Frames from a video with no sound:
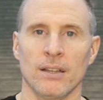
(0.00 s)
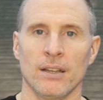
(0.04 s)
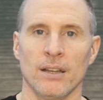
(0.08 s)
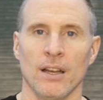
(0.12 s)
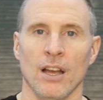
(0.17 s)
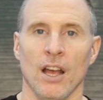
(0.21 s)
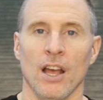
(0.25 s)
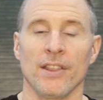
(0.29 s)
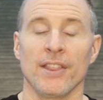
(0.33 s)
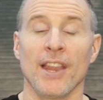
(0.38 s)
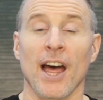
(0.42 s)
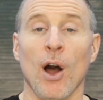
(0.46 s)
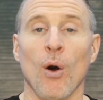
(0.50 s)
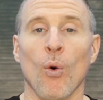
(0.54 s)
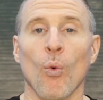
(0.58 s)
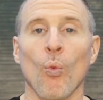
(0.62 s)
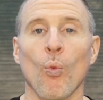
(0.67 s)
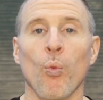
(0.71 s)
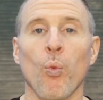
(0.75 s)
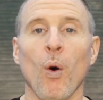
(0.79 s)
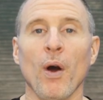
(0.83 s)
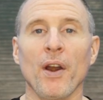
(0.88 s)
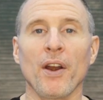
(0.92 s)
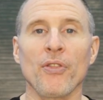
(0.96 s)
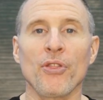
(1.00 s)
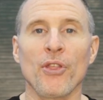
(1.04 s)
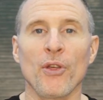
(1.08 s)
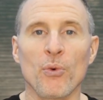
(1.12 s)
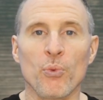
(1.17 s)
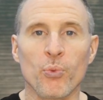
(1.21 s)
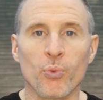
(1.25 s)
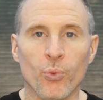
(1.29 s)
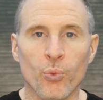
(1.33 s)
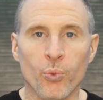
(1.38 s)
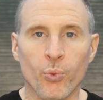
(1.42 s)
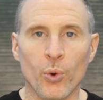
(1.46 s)
Now, one of the
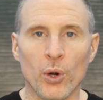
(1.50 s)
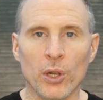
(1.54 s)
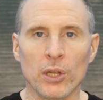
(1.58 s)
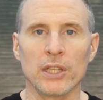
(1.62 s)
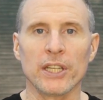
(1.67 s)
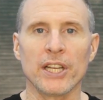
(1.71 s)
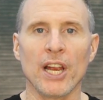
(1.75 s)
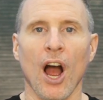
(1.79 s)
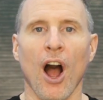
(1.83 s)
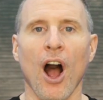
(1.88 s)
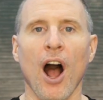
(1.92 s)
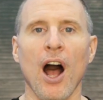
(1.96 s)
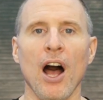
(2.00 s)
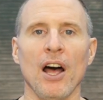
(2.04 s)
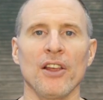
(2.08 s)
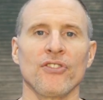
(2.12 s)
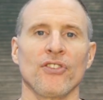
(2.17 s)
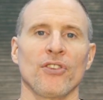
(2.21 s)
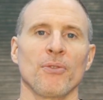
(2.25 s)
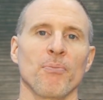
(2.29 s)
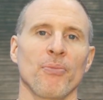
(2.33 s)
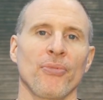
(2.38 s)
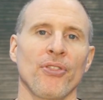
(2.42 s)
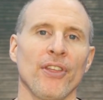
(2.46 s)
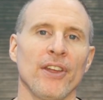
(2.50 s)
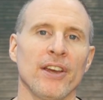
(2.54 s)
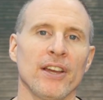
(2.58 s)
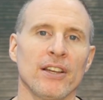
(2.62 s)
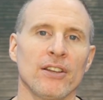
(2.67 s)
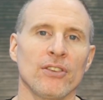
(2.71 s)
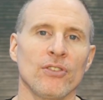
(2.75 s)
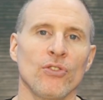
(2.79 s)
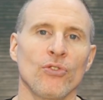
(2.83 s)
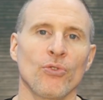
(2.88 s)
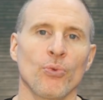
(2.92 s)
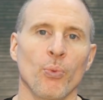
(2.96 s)
really awesome
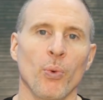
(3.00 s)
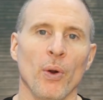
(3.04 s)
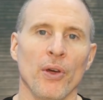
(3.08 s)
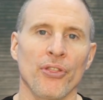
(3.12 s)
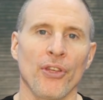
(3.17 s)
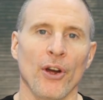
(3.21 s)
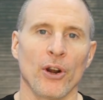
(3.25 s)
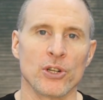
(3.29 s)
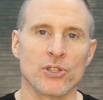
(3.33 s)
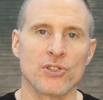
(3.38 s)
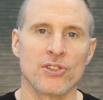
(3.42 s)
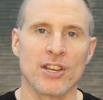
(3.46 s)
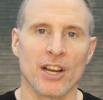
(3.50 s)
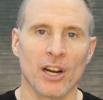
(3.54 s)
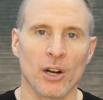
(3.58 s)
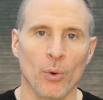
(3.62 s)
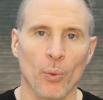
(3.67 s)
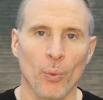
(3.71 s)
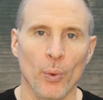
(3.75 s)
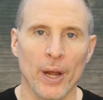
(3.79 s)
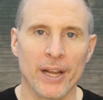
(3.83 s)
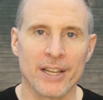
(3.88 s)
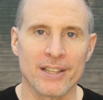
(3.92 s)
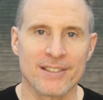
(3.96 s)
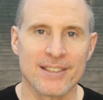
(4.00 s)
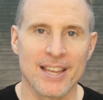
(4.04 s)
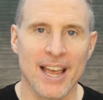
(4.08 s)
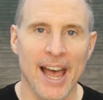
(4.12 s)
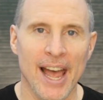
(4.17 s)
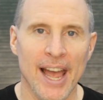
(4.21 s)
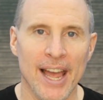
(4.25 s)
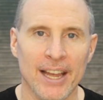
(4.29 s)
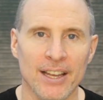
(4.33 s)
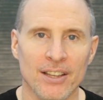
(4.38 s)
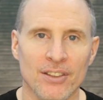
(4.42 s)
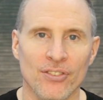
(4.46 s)
things with our tearaway
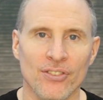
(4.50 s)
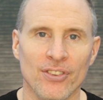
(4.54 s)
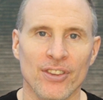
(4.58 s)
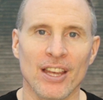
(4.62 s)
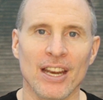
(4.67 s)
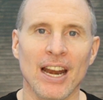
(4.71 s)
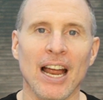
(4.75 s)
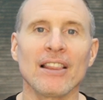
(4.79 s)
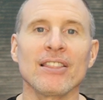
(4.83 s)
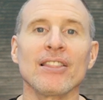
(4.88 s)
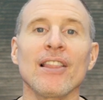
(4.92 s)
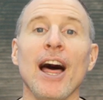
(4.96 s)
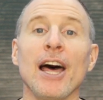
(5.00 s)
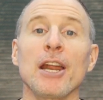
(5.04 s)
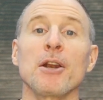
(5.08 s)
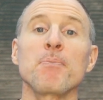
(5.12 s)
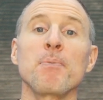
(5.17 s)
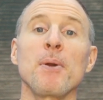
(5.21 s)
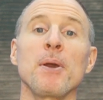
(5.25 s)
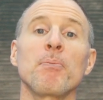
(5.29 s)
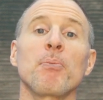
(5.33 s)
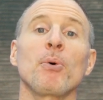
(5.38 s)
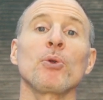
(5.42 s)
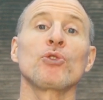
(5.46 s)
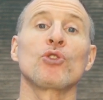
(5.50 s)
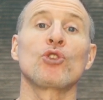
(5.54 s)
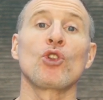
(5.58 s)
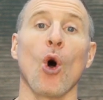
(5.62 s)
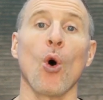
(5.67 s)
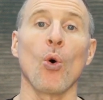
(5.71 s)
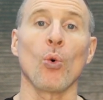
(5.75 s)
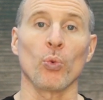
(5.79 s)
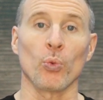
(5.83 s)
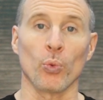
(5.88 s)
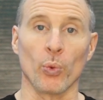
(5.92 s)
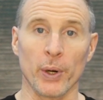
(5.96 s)
tags that a lot of people
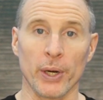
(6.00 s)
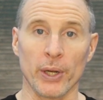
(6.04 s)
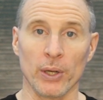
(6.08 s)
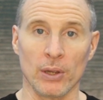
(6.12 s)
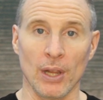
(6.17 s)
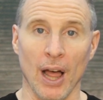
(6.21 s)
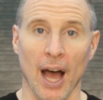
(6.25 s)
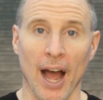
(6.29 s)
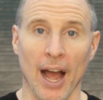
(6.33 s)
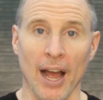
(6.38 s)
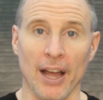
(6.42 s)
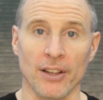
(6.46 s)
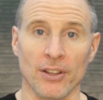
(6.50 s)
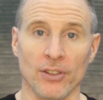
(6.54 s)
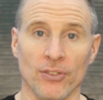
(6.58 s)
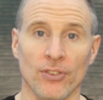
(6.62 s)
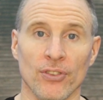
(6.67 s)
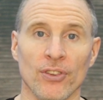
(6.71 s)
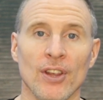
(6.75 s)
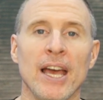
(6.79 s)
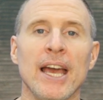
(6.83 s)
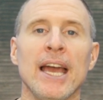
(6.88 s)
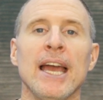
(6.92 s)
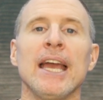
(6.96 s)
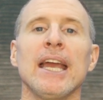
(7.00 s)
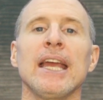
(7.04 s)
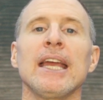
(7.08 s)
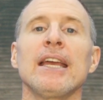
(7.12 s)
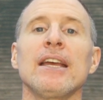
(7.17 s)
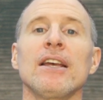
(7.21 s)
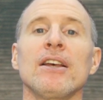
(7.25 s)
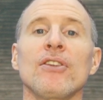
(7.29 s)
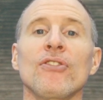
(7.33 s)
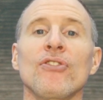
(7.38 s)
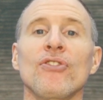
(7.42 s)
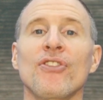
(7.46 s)
don't realize
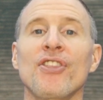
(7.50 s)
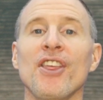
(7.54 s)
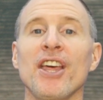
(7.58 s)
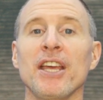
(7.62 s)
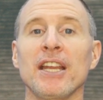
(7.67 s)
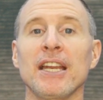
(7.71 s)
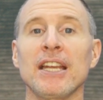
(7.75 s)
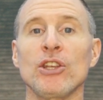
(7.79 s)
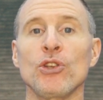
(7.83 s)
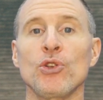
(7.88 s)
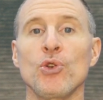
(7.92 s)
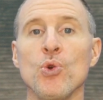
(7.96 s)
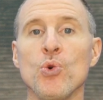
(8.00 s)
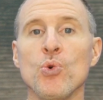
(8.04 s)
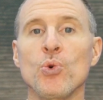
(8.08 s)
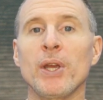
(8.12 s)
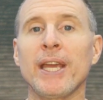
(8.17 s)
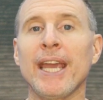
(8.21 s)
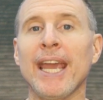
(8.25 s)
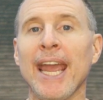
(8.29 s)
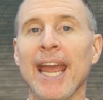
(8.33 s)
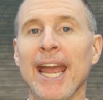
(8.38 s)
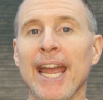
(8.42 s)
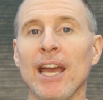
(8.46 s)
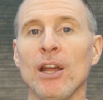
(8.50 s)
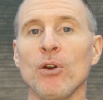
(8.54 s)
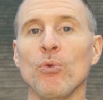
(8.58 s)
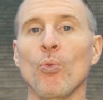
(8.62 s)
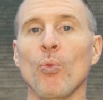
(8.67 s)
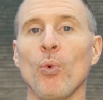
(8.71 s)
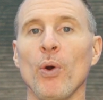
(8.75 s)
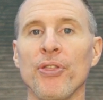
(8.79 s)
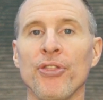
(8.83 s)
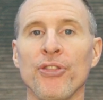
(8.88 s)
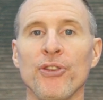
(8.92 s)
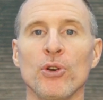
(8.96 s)
is that you can,
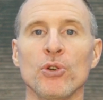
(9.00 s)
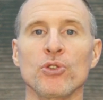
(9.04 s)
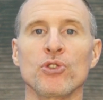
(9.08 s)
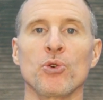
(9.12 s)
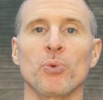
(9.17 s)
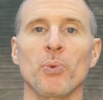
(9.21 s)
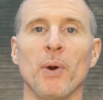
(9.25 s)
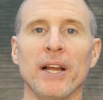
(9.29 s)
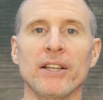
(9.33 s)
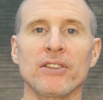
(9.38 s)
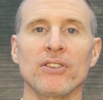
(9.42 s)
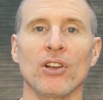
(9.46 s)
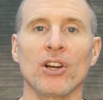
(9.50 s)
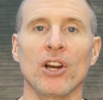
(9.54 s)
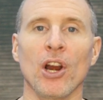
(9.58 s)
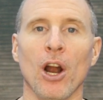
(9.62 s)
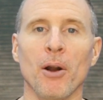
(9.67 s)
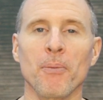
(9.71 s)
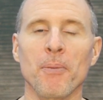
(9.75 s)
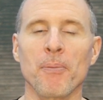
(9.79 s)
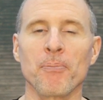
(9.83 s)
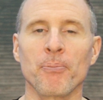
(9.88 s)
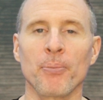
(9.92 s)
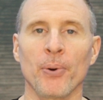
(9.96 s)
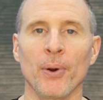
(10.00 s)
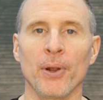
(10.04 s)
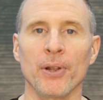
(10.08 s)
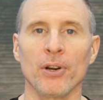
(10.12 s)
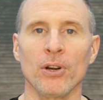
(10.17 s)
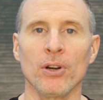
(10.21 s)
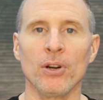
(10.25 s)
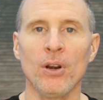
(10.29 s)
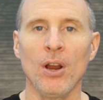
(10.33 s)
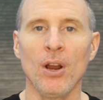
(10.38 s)
with your direct-to-garment printer,